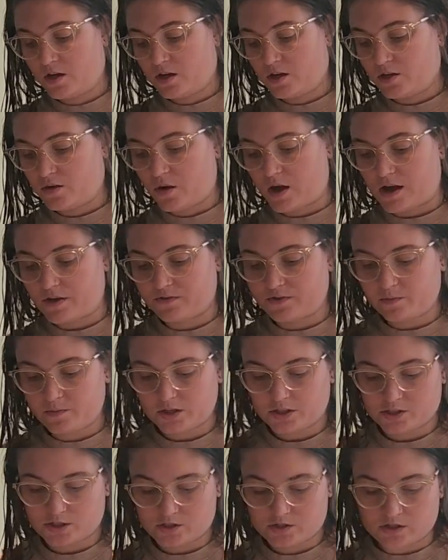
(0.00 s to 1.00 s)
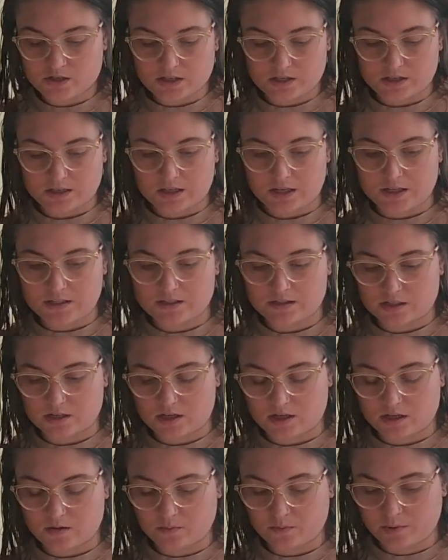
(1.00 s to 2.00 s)
you have to make sure that it lines
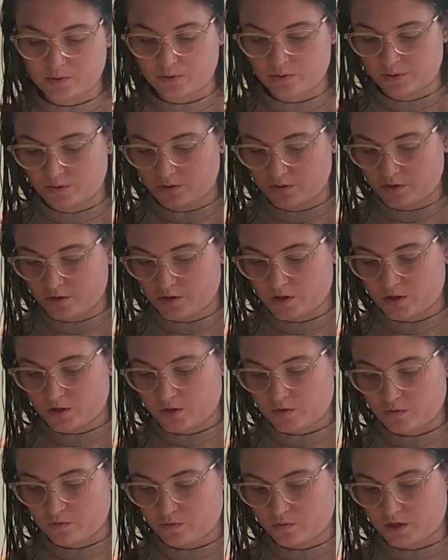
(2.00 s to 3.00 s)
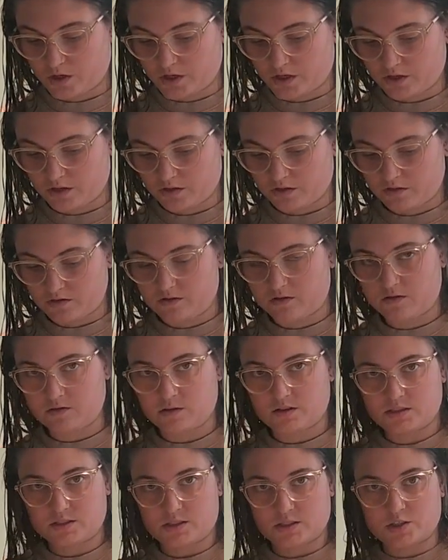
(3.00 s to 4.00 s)
up with the
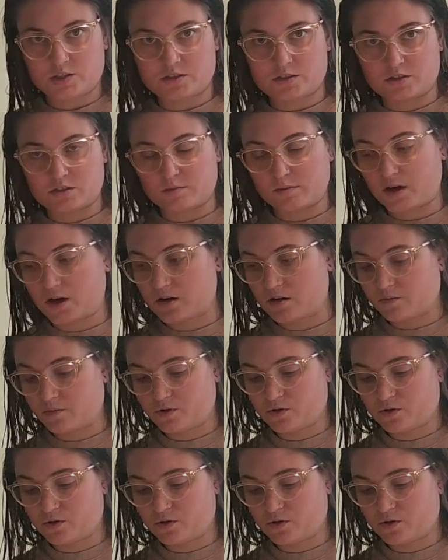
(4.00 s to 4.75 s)
stitches on the bottom.